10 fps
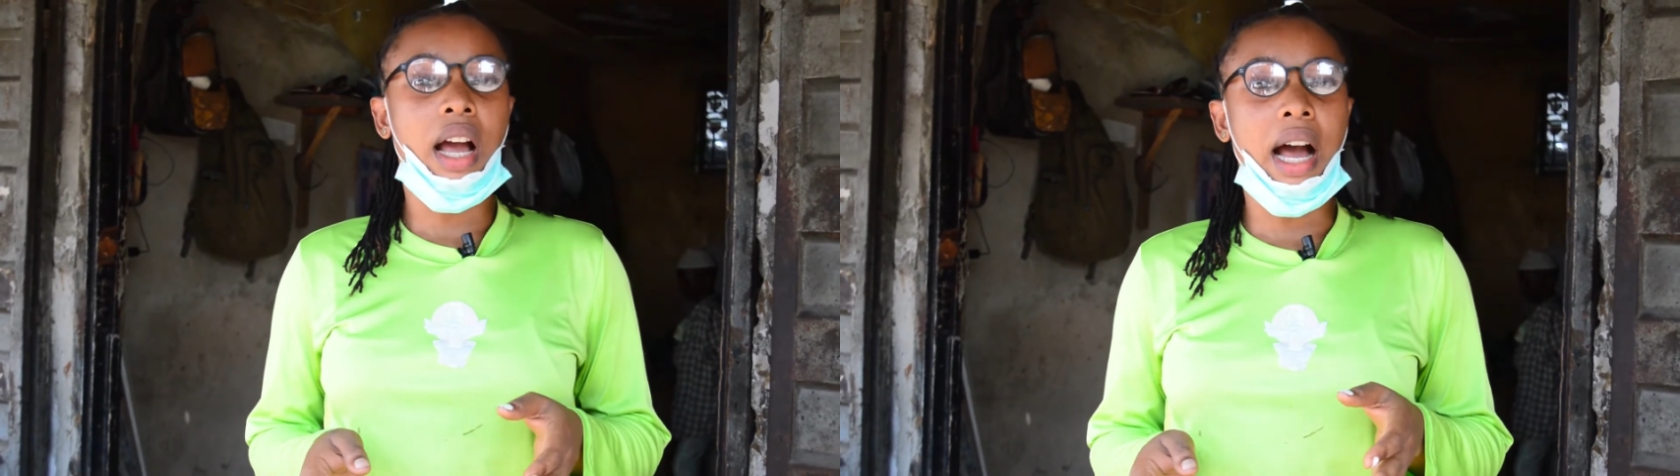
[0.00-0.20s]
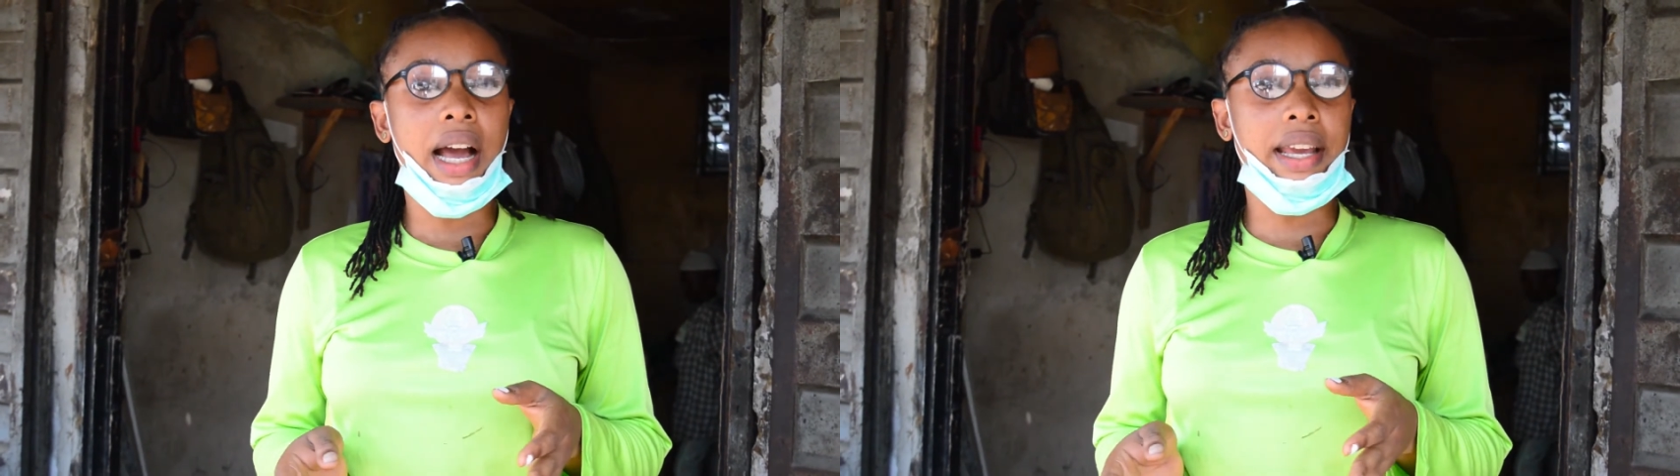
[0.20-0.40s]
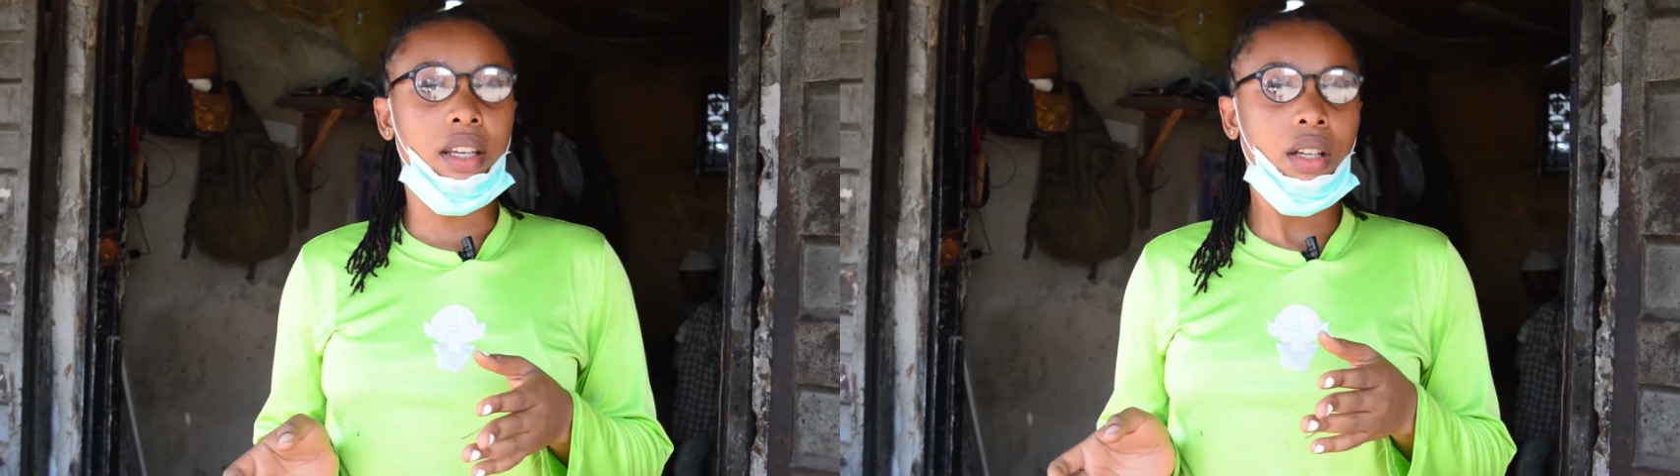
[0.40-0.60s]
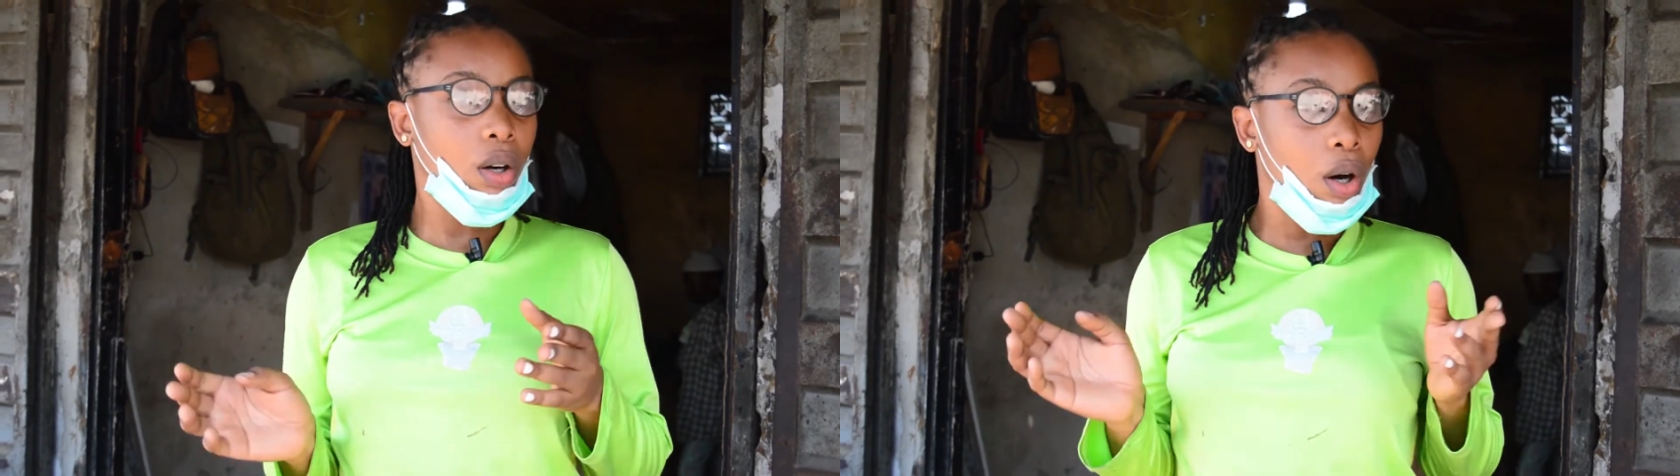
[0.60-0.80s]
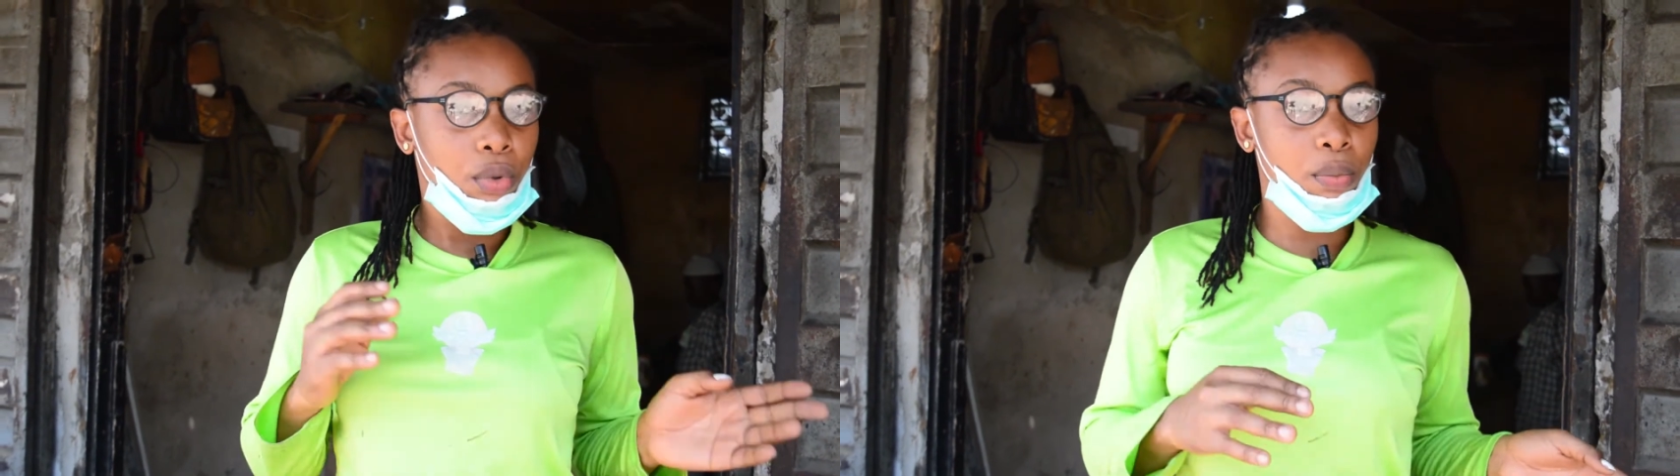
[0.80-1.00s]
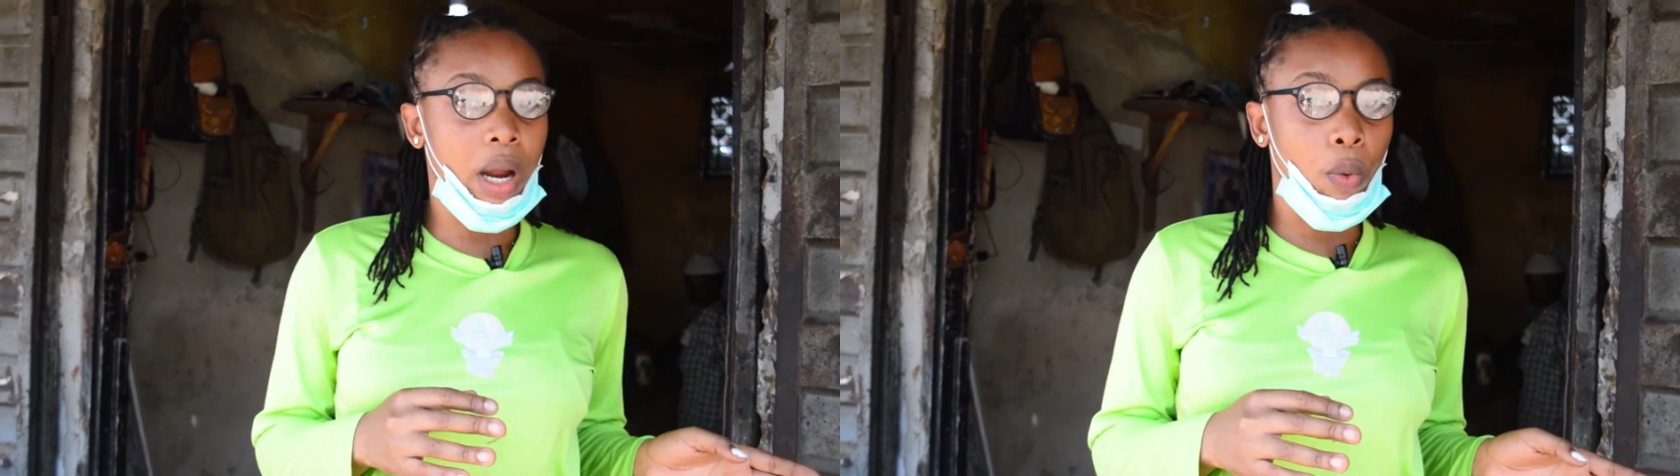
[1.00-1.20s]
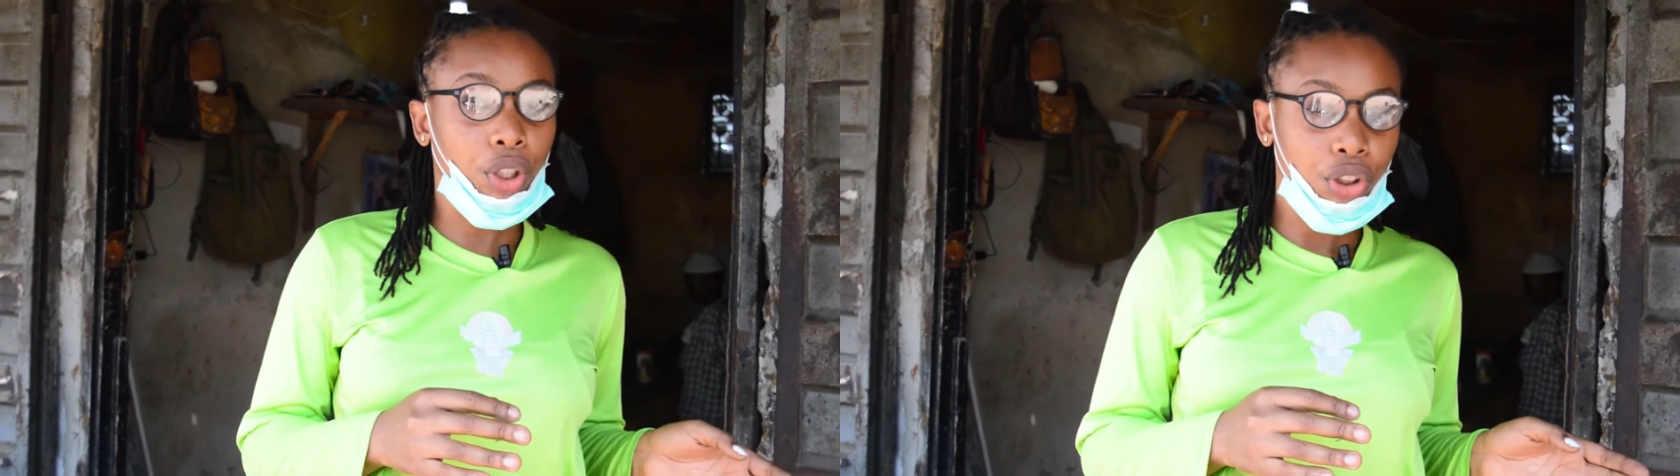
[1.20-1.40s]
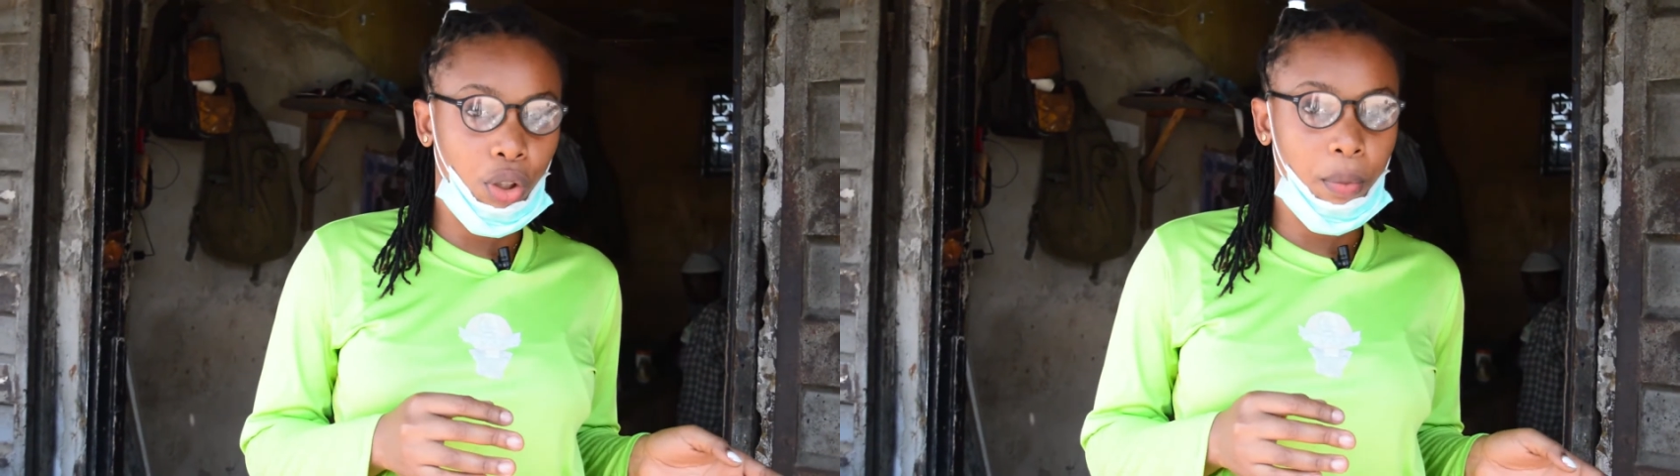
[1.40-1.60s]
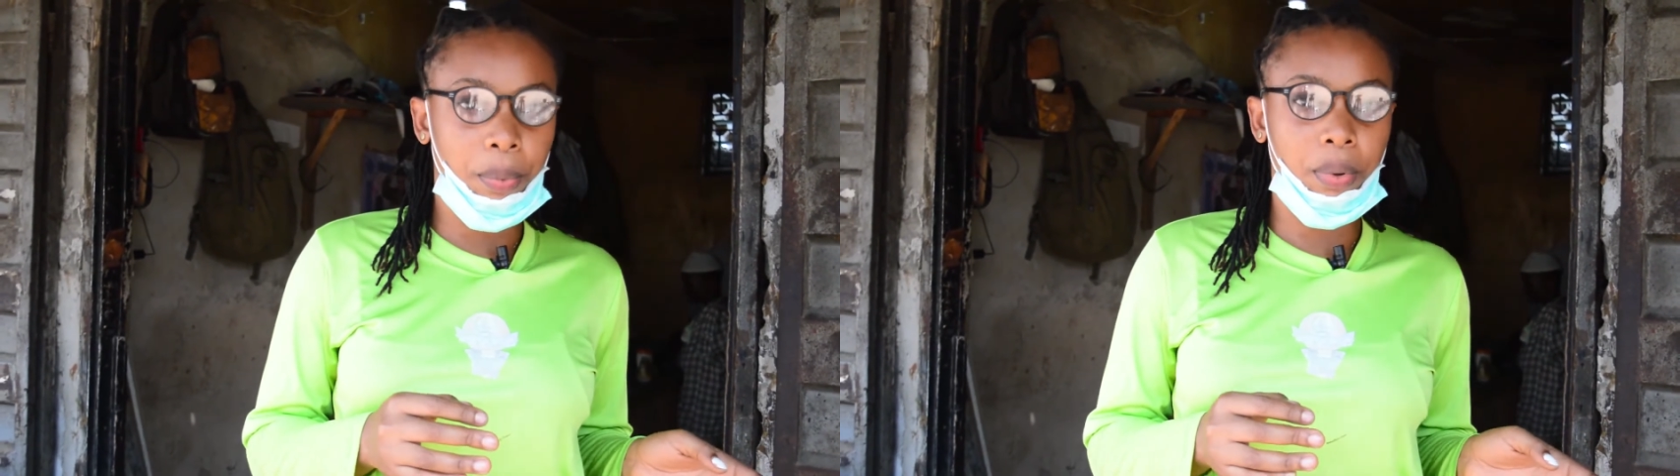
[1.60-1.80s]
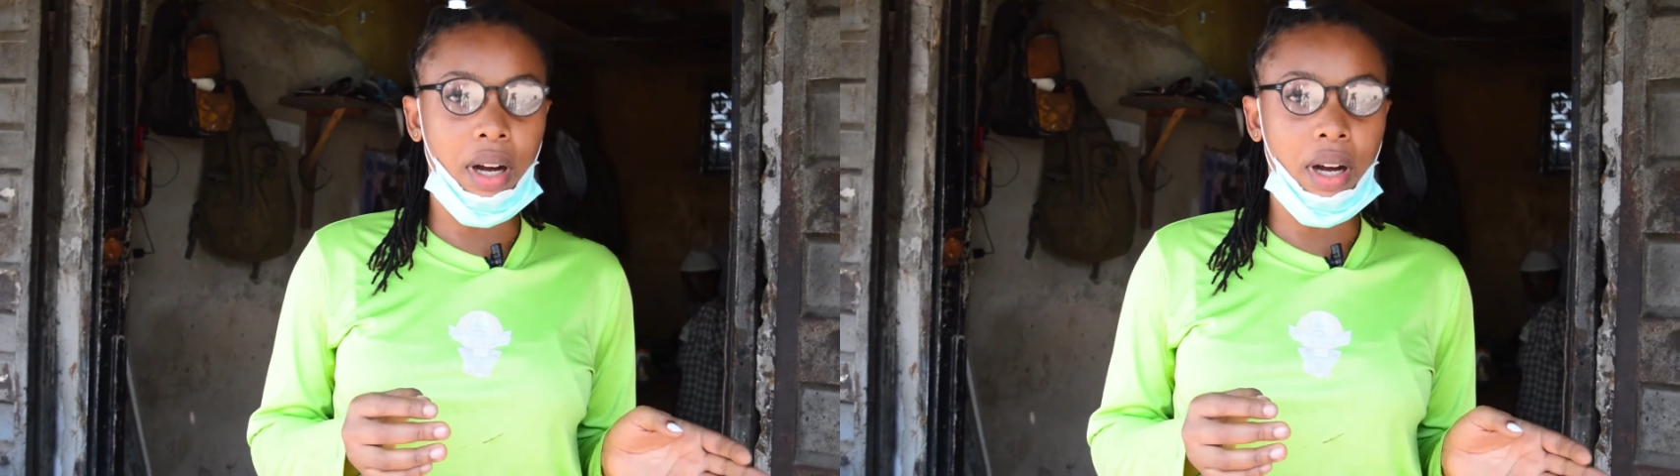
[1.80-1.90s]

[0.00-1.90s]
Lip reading: I come to my workshop,